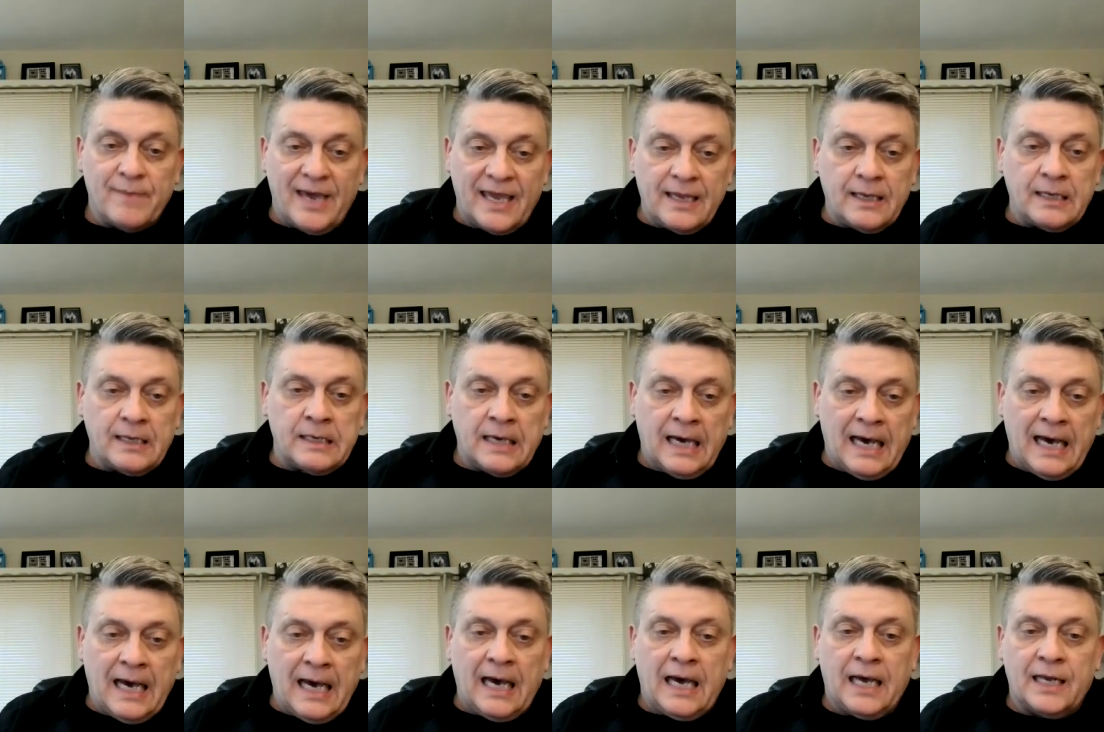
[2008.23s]
May
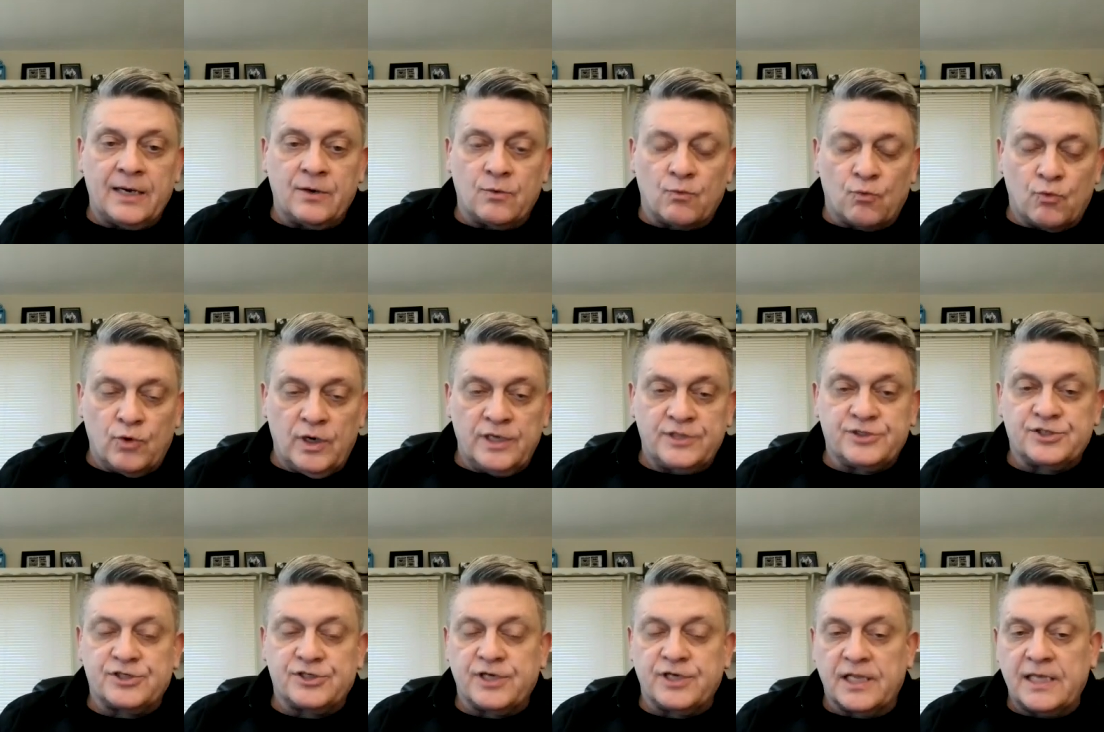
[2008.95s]
God
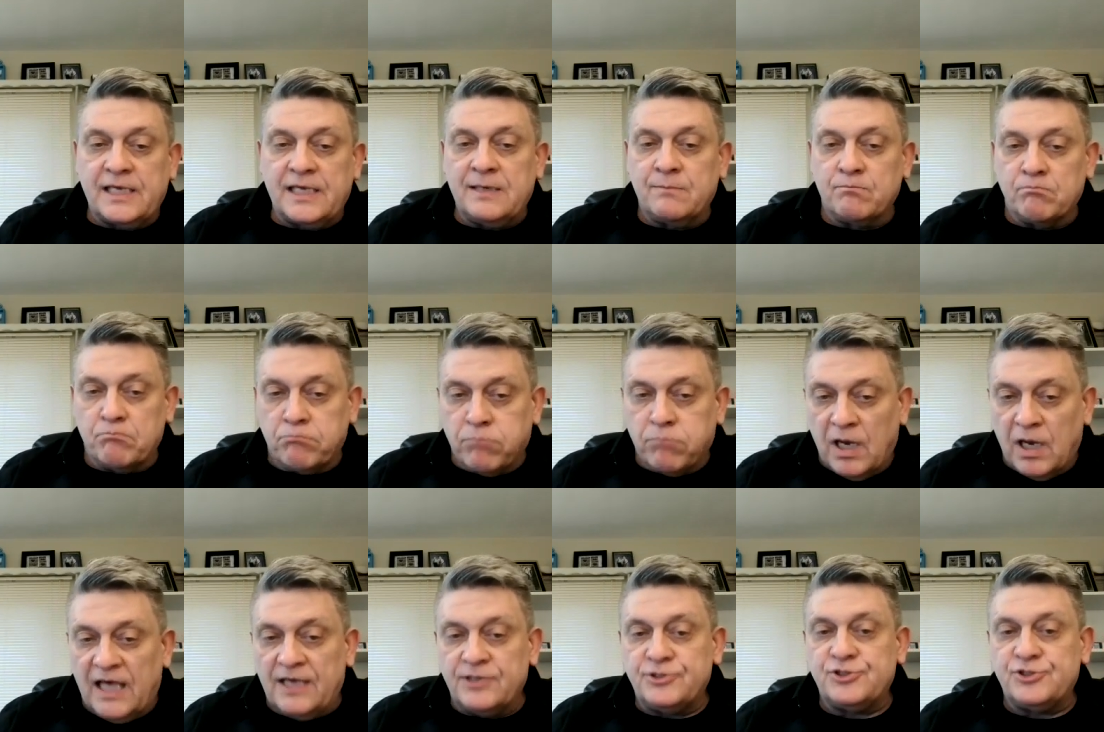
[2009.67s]
richly
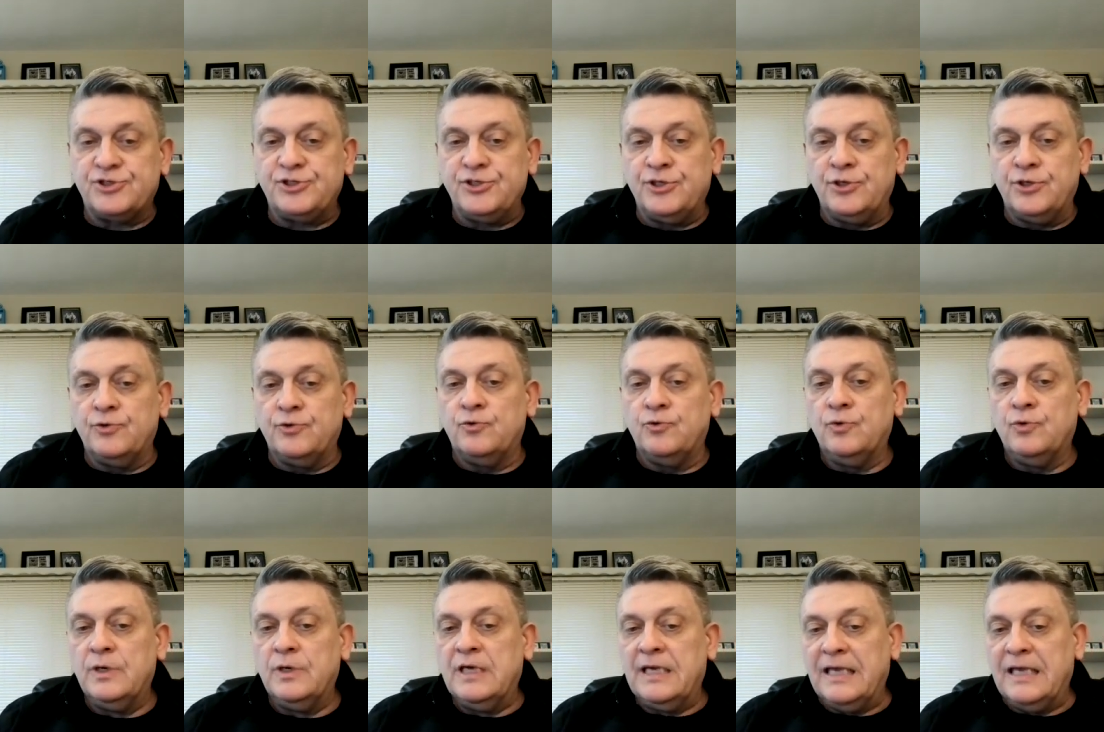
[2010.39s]
bless
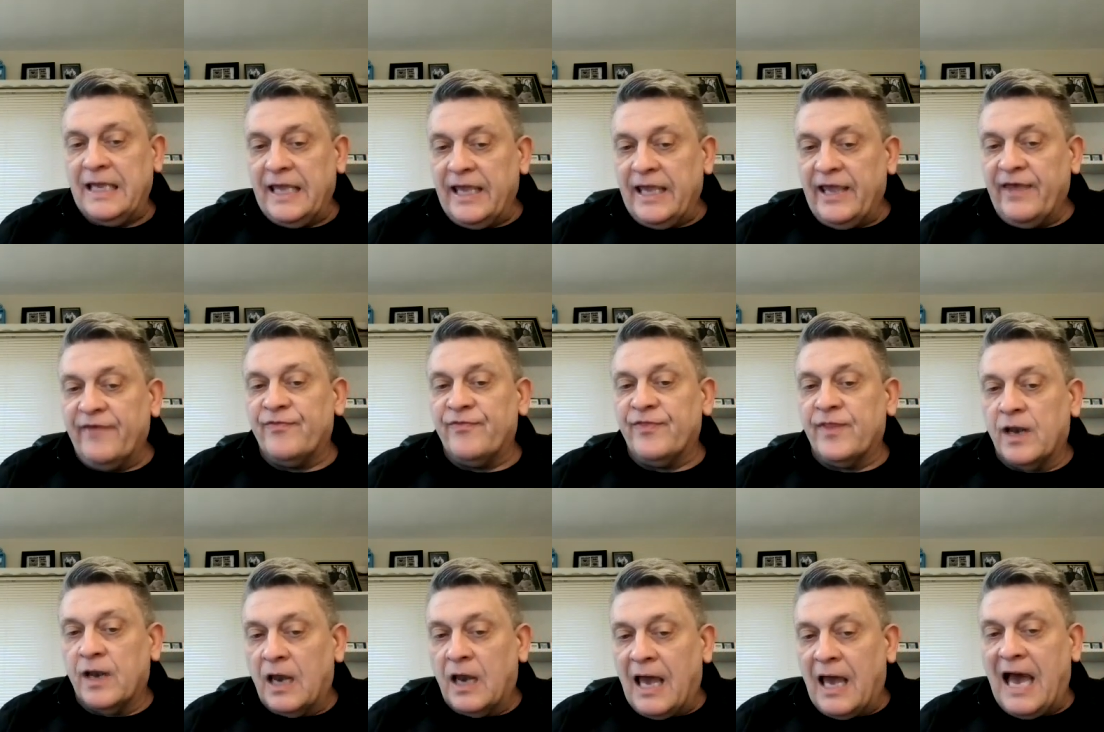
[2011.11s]
you
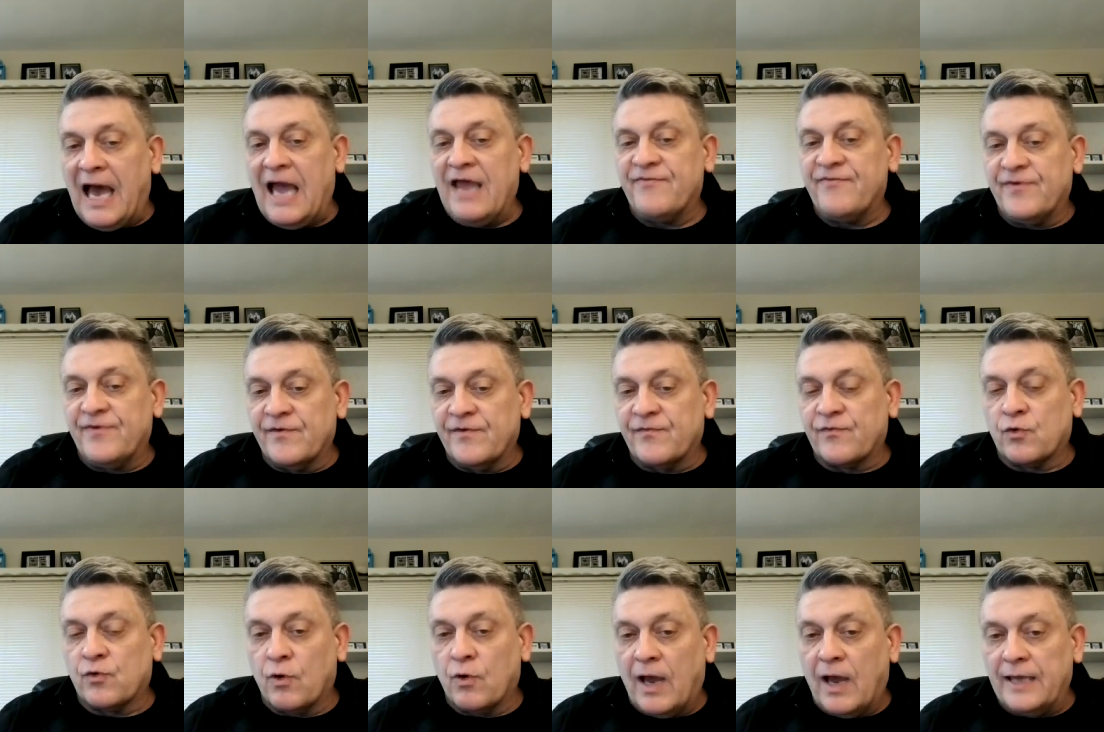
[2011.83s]
in the life
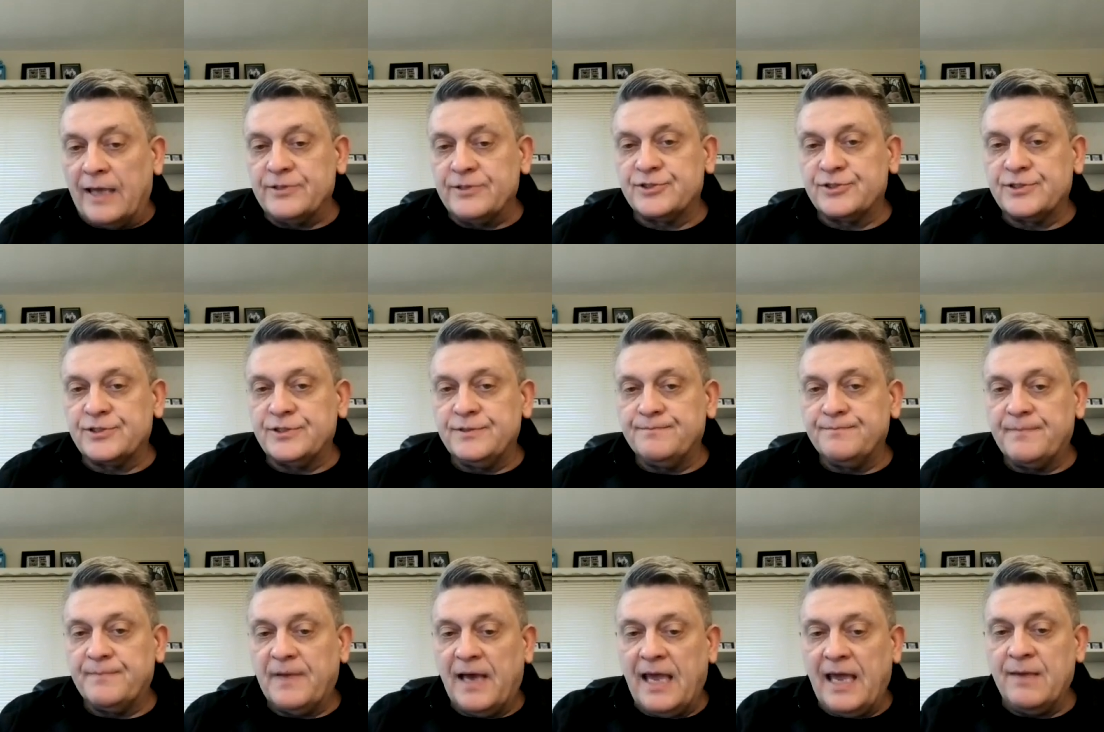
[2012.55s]
of Christ.
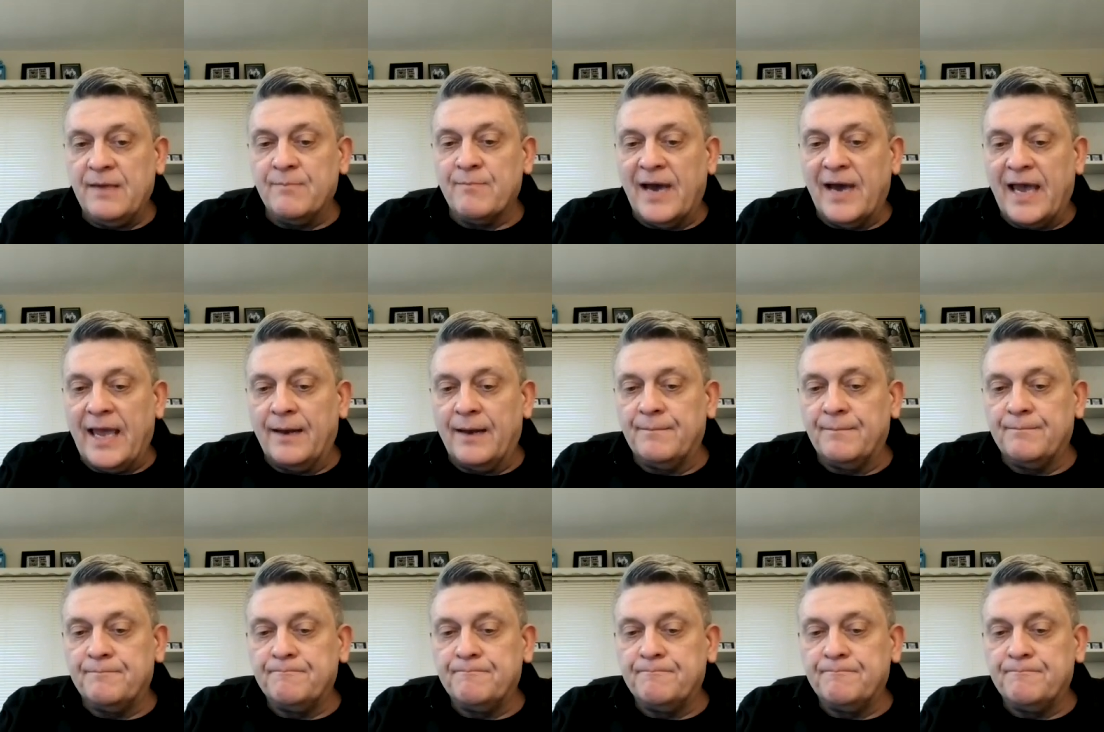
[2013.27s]
Amen.